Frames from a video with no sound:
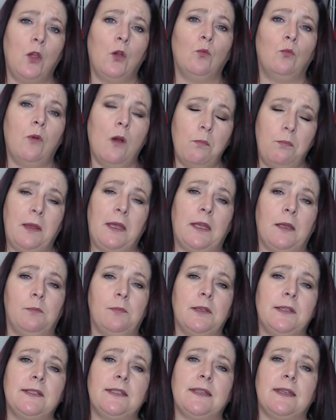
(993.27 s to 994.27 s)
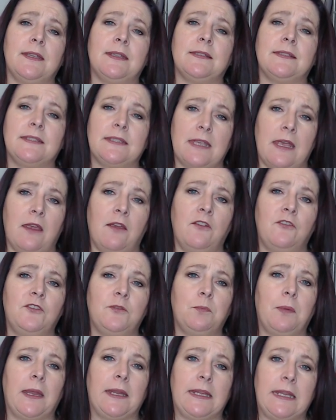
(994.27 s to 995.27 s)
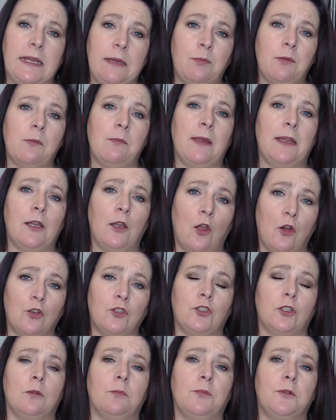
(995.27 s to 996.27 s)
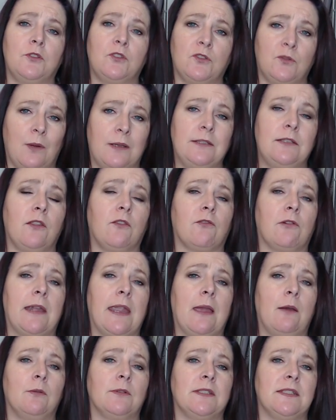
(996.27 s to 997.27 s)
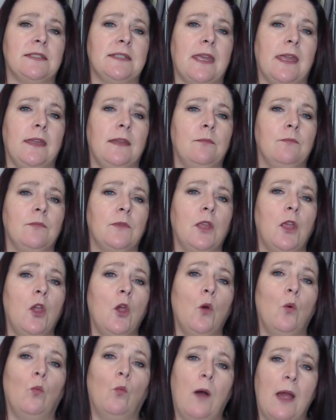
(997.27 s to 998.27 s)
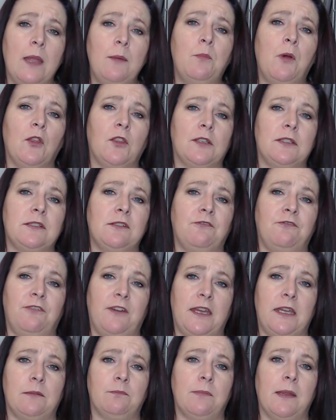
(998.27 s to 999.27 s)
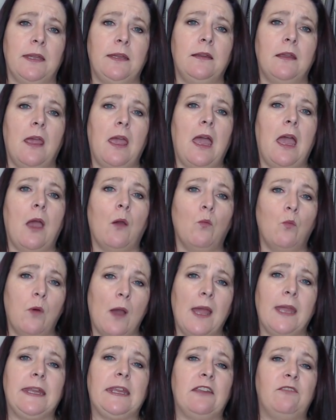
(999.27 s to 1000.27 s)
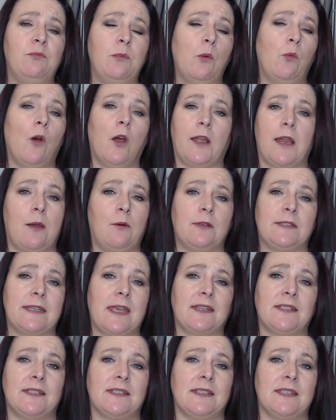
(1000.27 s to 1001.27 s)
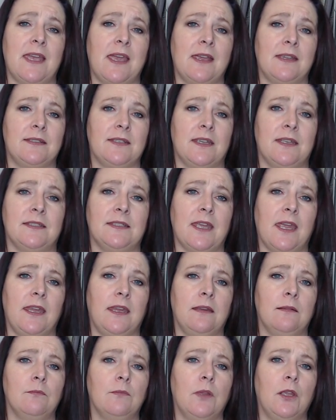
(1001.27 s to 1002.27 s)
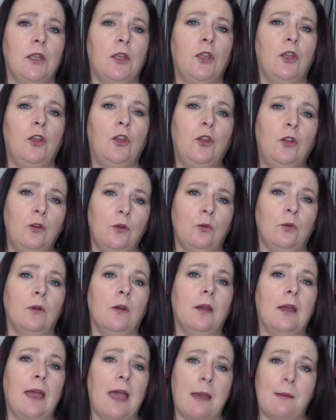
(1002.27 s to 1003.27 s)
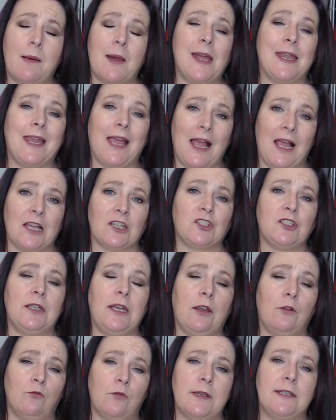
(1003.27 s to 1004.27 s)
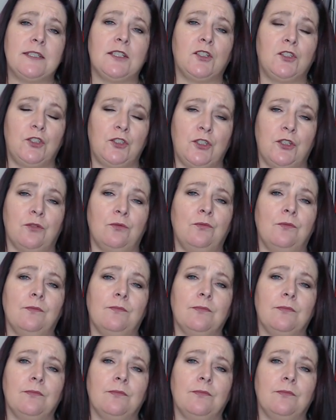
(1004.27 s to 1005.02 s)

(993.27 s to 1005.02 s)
"What purpose is served by keeping me locked up 23 hours a day? Why bother to feed me, and why give me 1 hour's exercise a day? Who am I actually a risk to?